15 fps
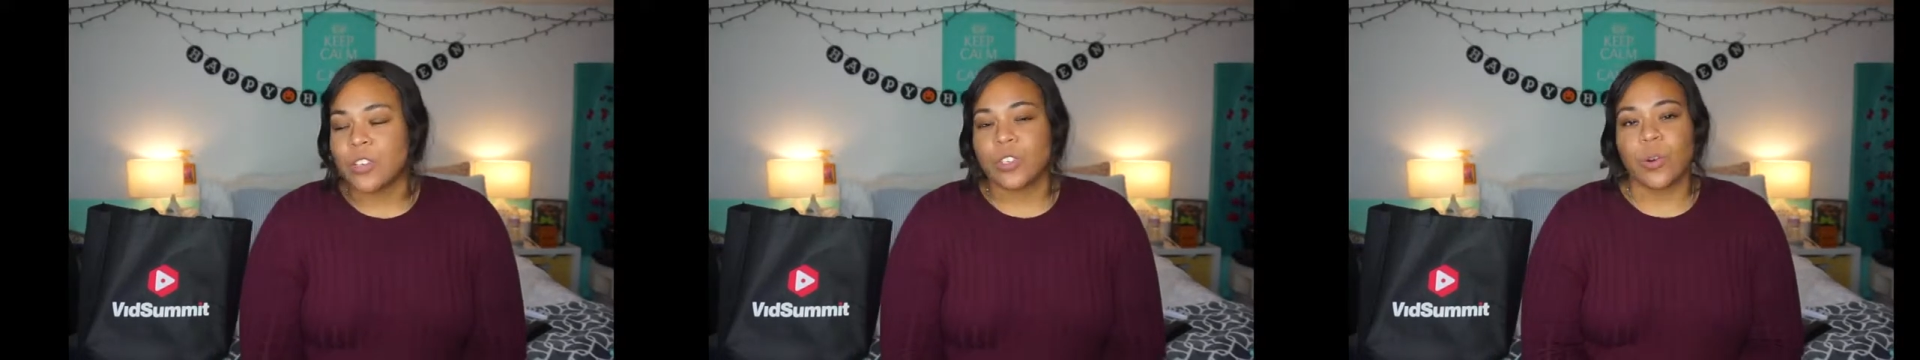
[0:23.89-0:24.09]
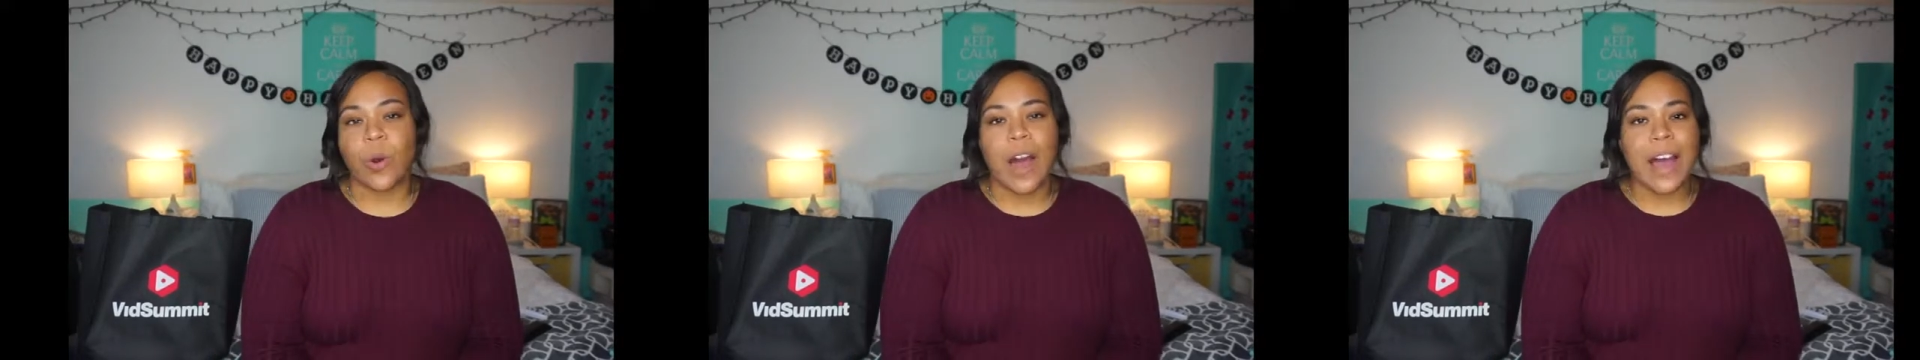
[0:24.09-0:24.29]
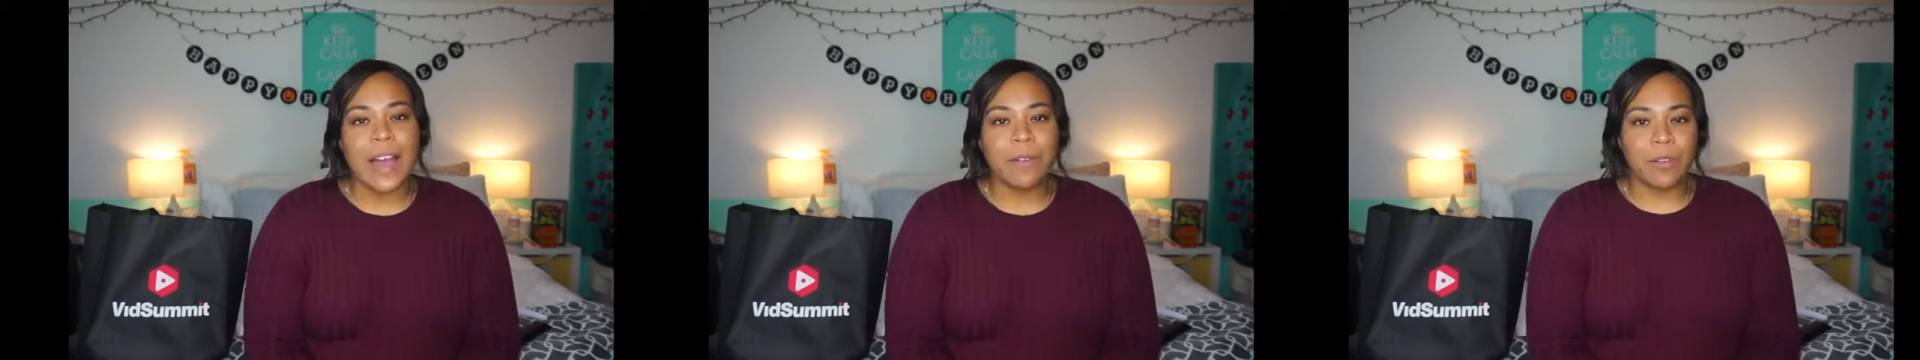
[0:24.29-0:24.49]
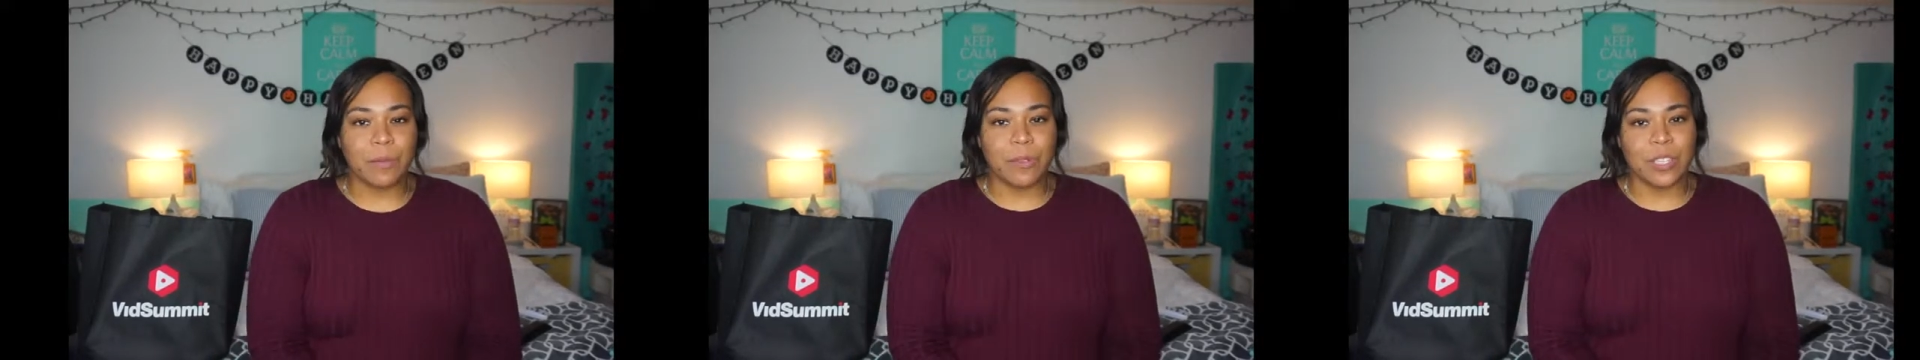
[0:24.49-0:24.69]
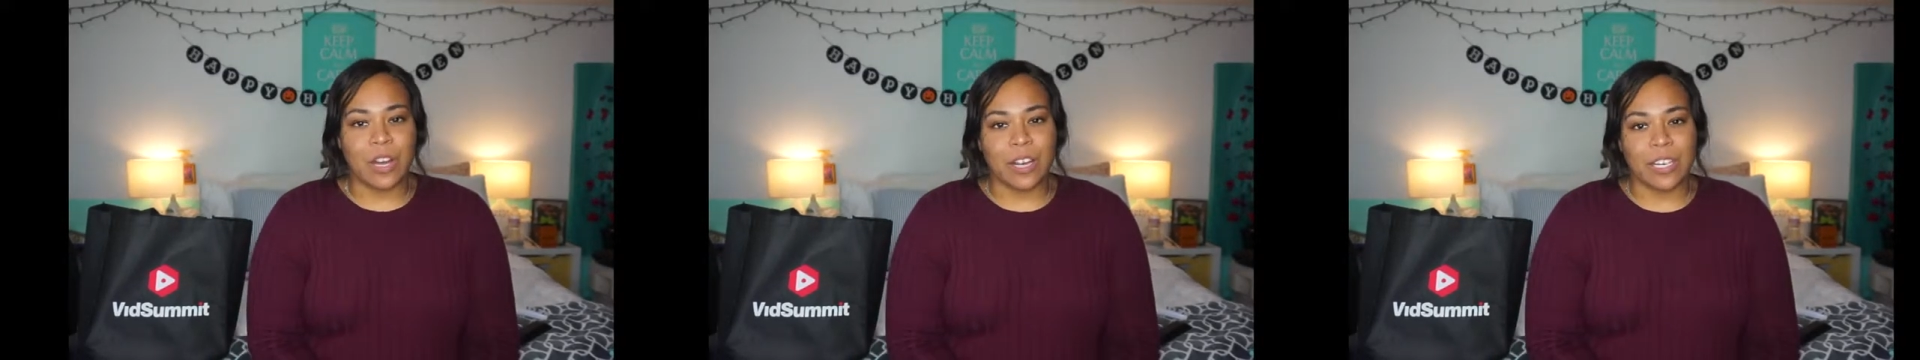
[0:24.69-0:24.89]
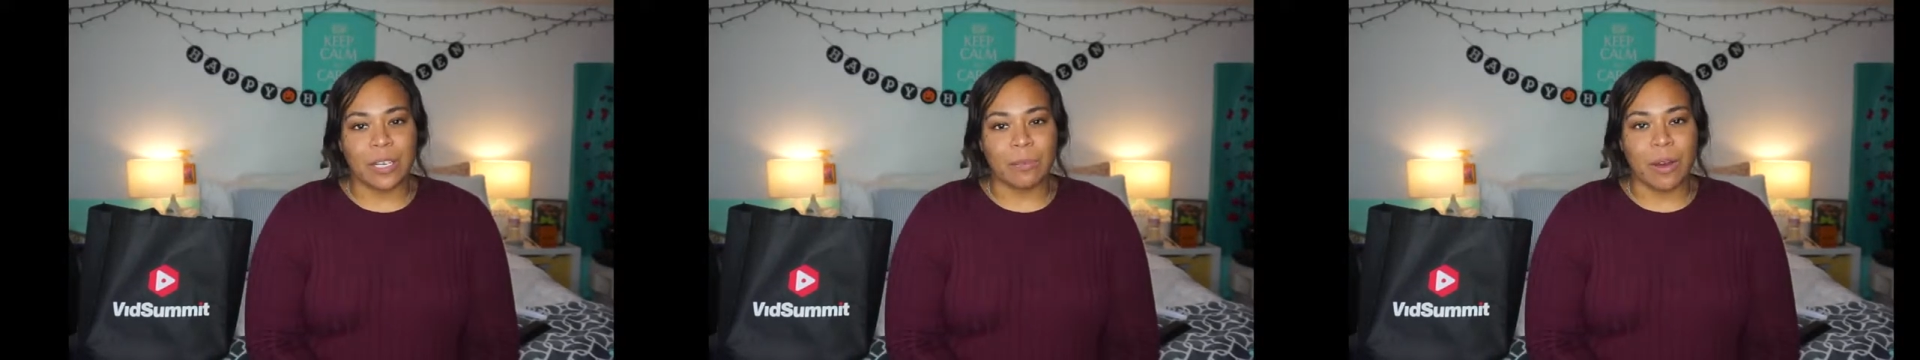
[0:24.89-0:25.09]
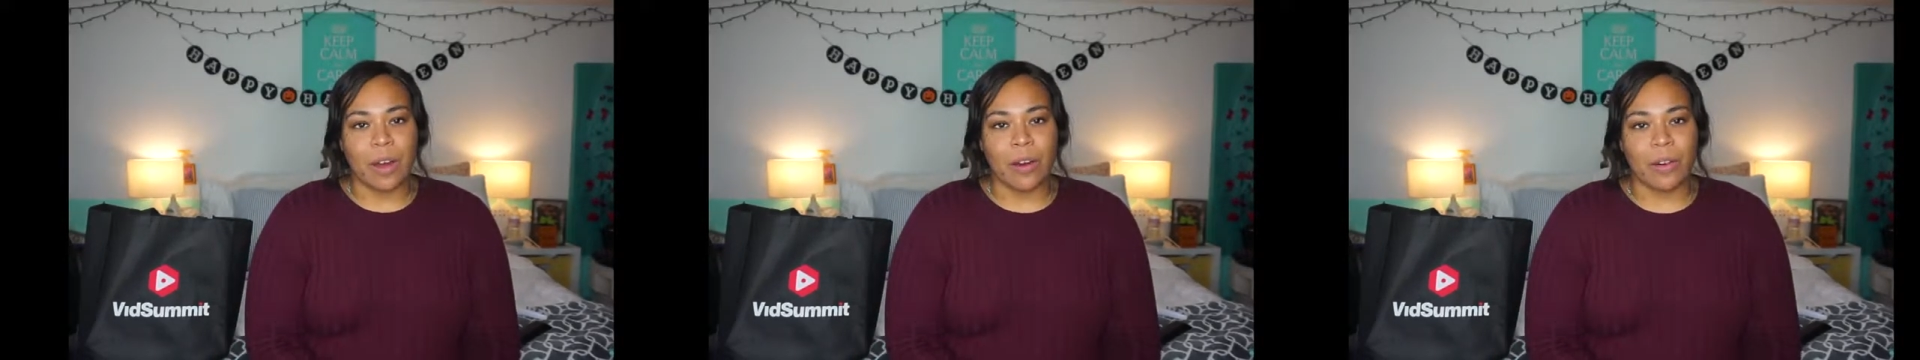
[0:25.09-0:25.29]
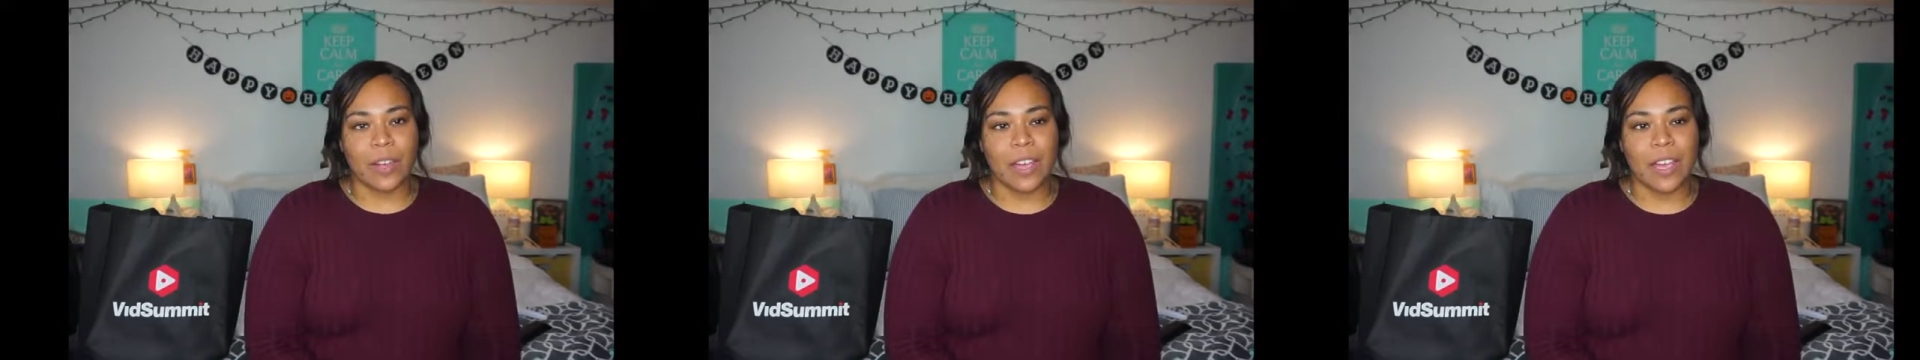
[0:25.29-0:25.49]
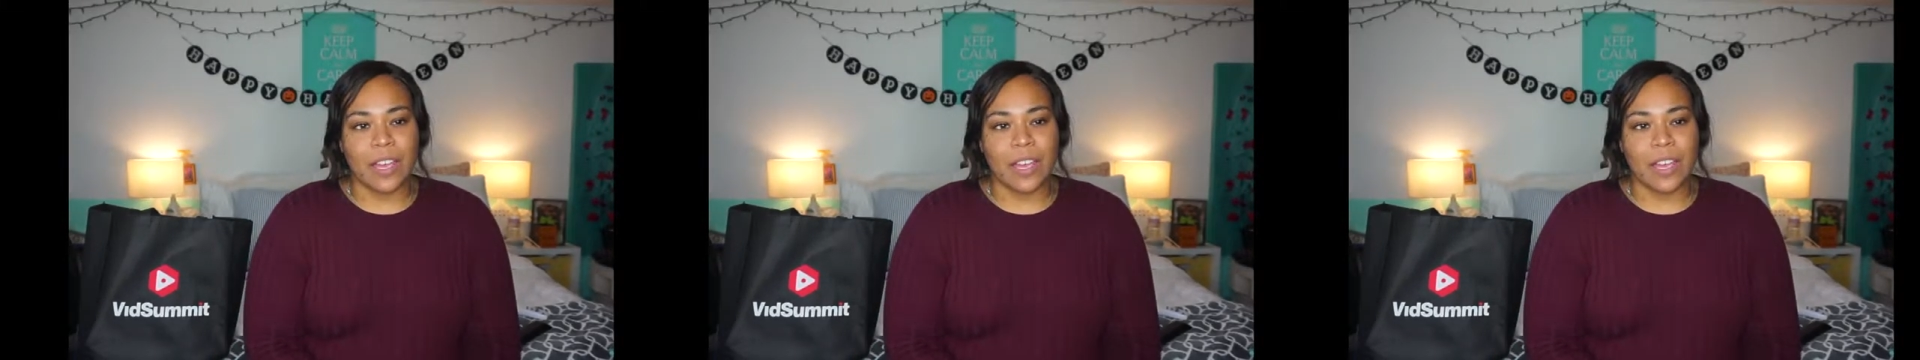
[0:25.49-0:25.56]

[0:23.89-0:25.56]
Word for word: So I'm gonna be talking about